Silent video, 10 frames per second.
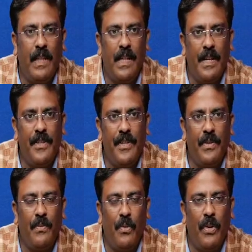
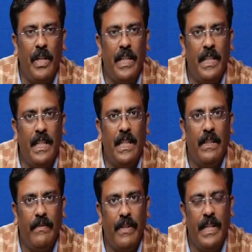consist only the
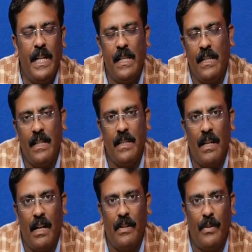vertices
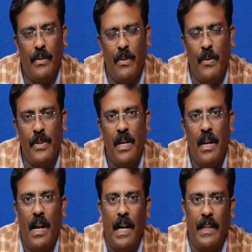or the nodes,
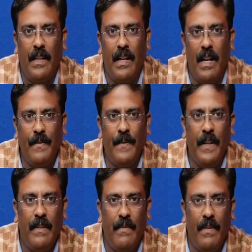and the graph
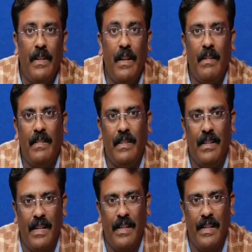will not
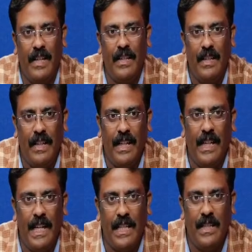contain
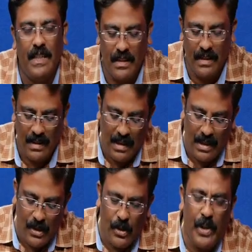any edges.
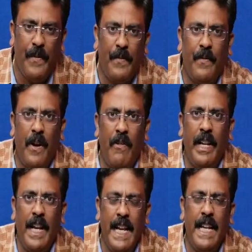So if you
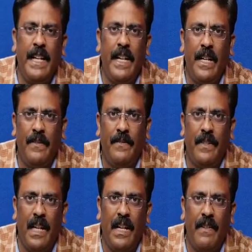found any kind of
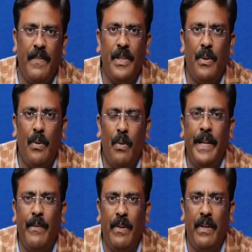graph which
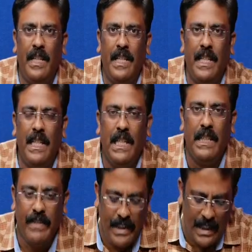holding only the
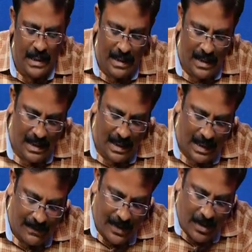vertices,
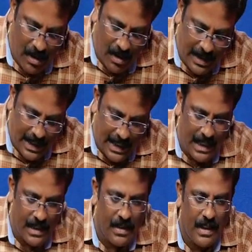we call that
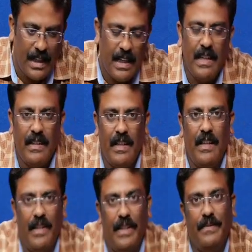as a null
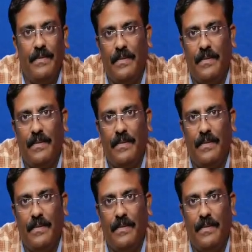graph.